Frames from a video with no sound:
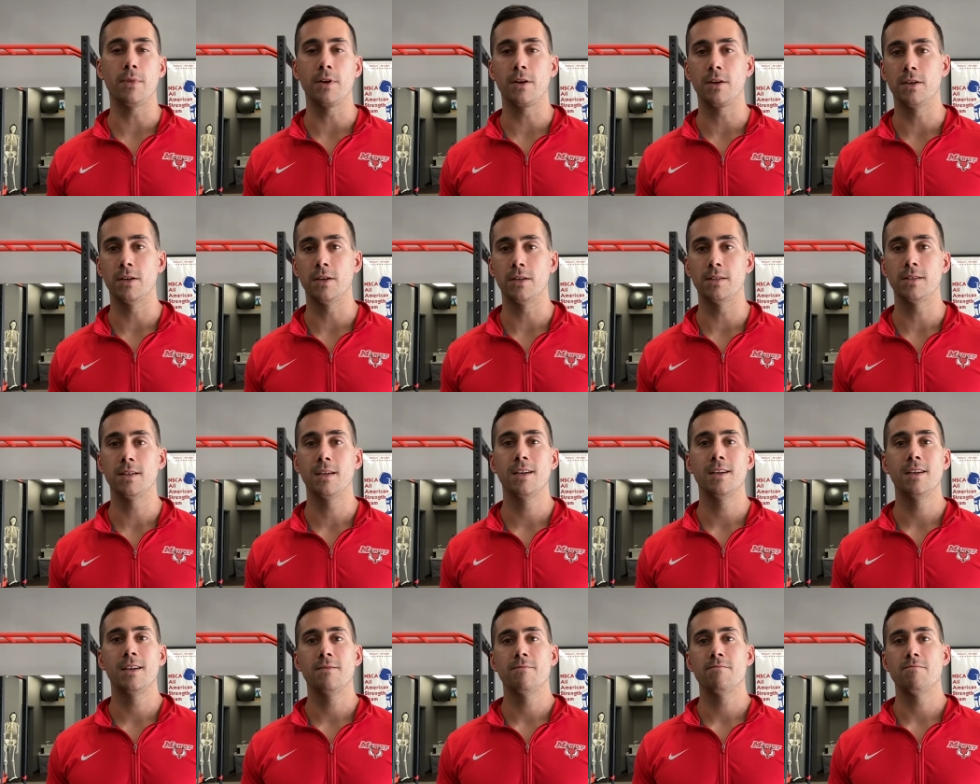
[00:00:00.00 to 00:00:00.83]
Because
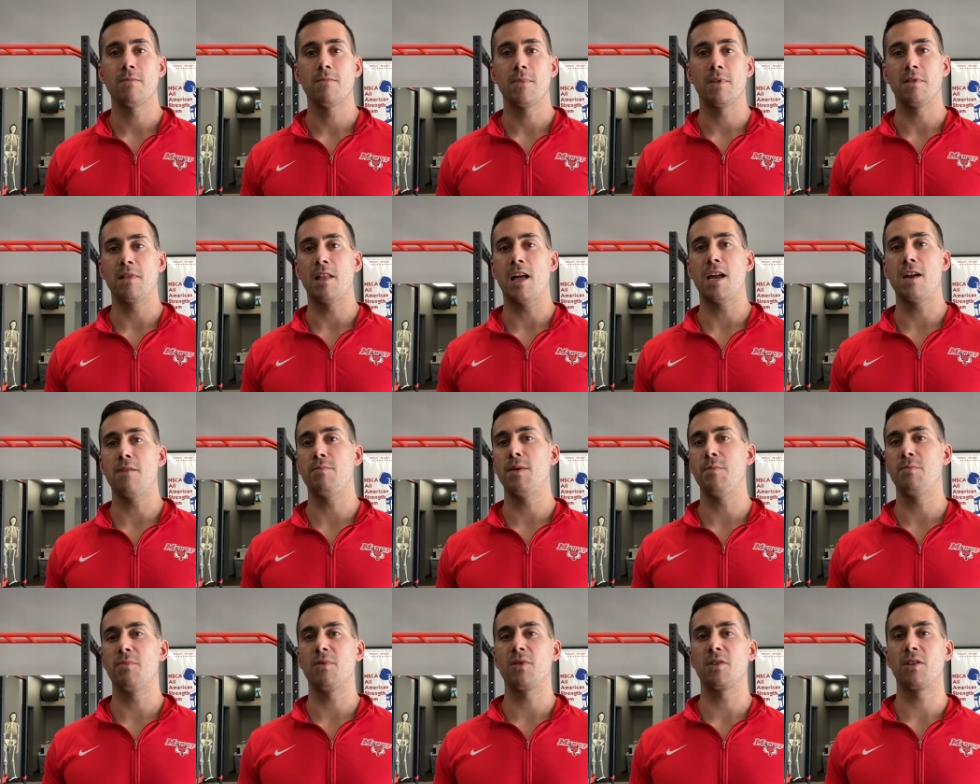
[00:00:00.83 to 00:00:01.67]
a lot of
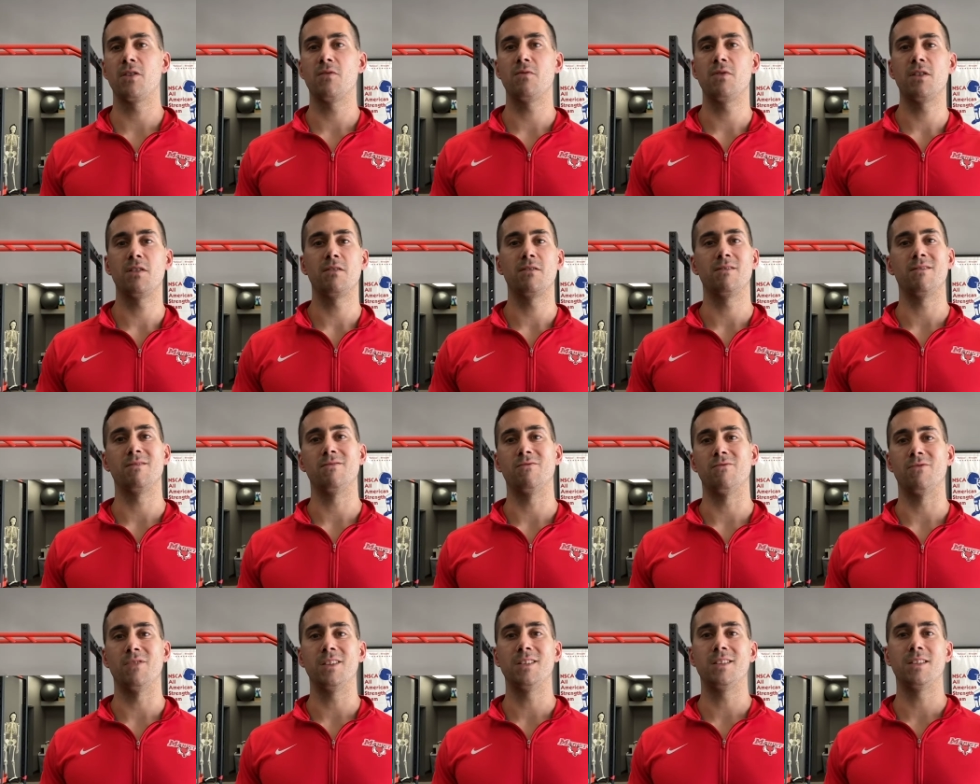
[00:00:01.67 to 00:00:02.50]
people are going to wonder
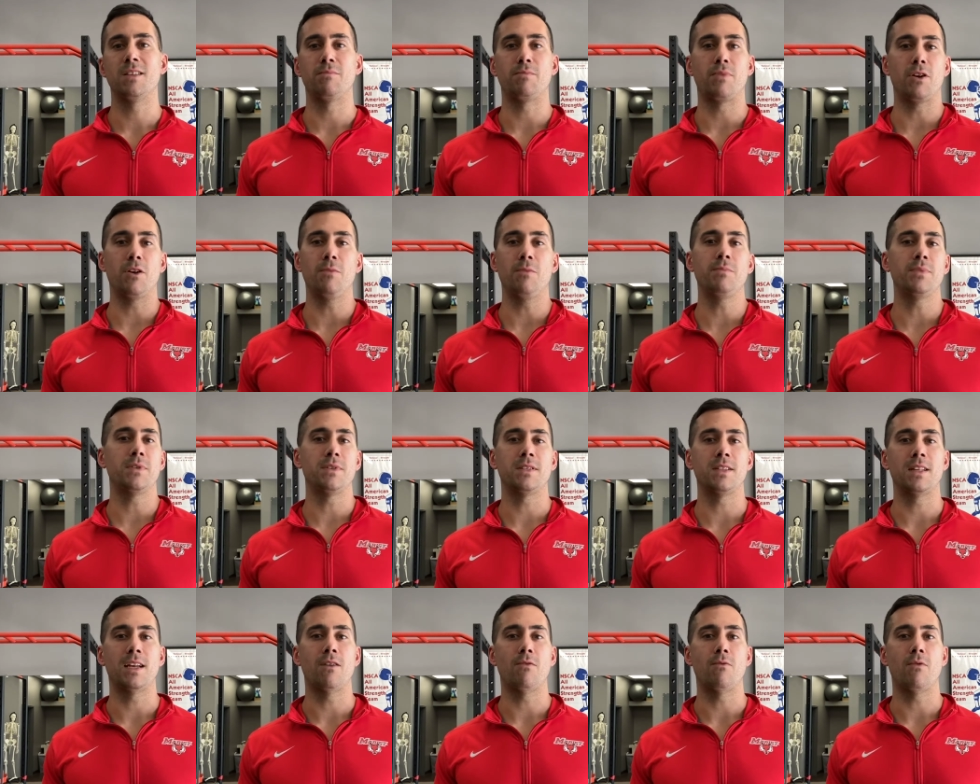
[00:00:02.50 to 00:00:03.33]
what's the purpose
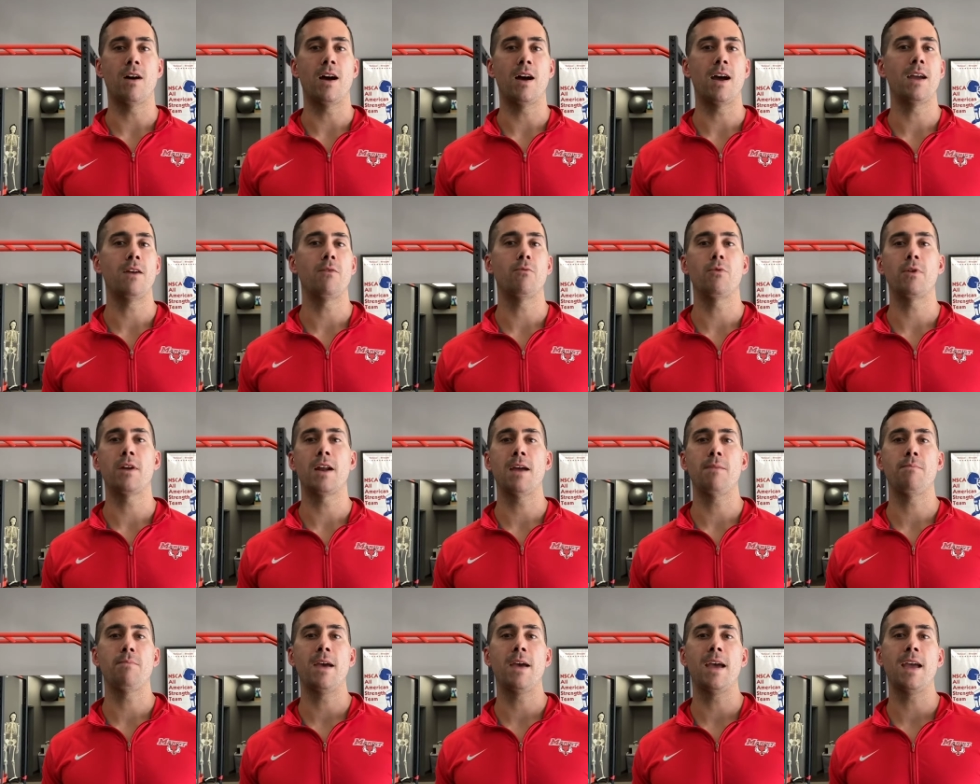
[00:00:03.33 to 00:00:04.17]
of that? Why would
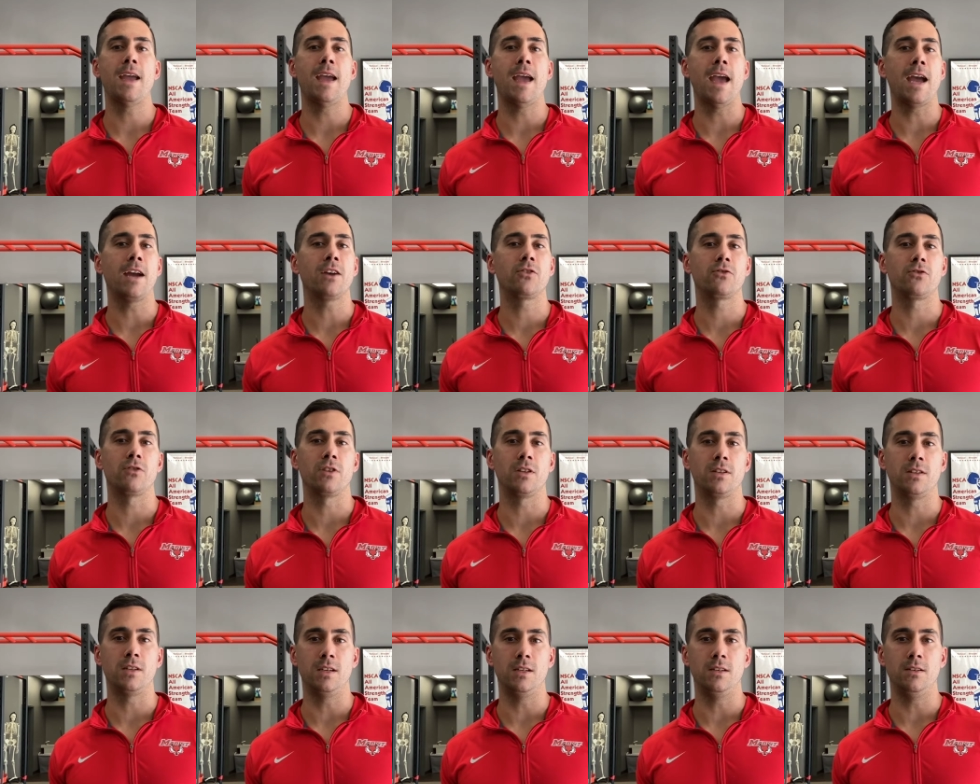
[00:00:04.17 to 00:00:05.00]
I pay extra
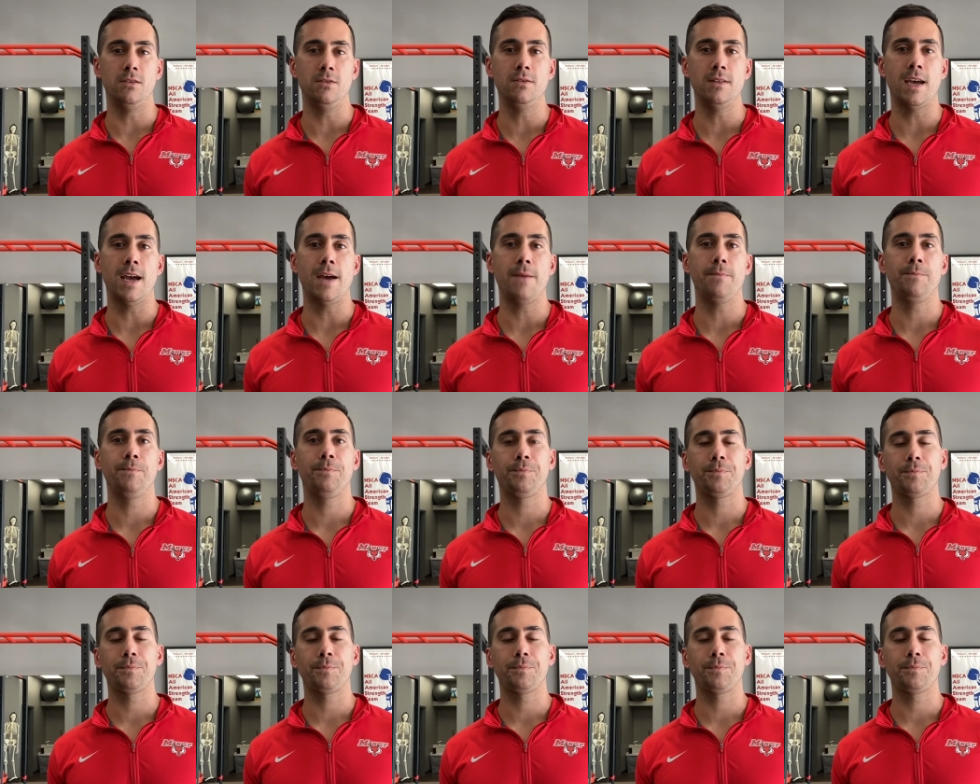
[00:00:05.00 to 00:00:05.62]
to do that?